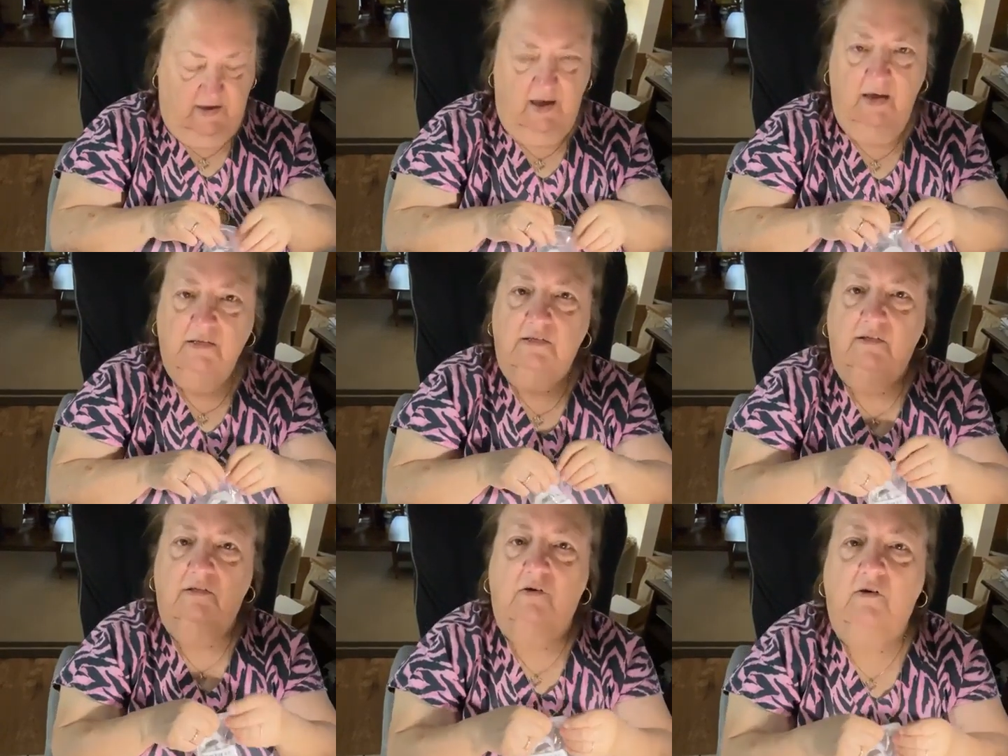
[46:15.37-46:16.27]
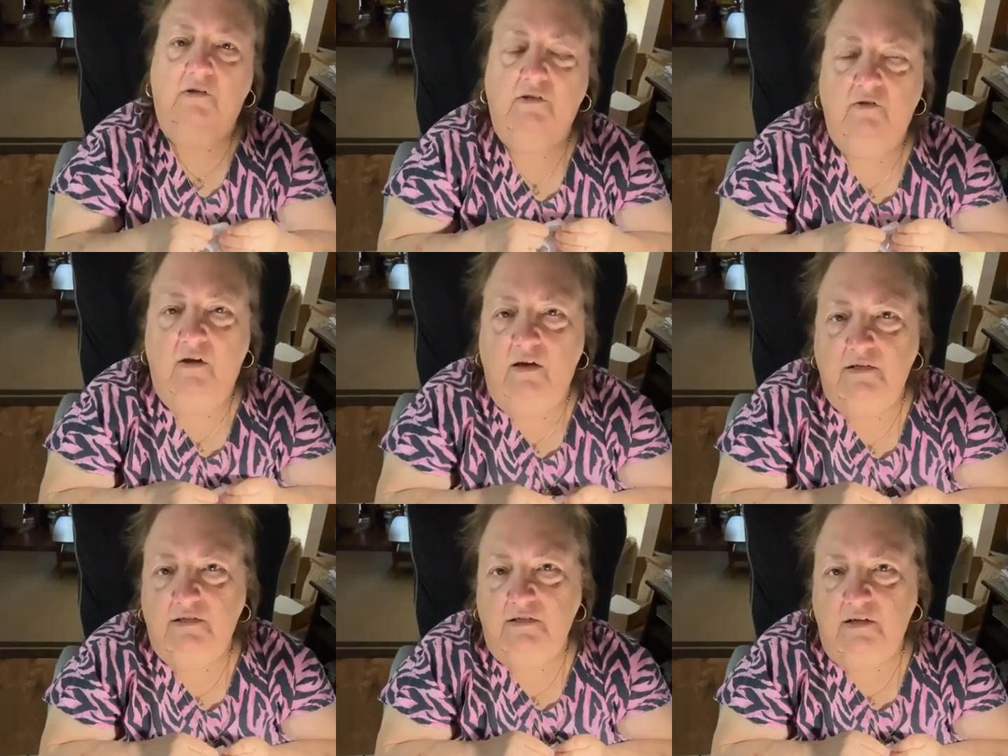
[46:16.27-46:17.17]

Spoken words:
fast and talk to you guys,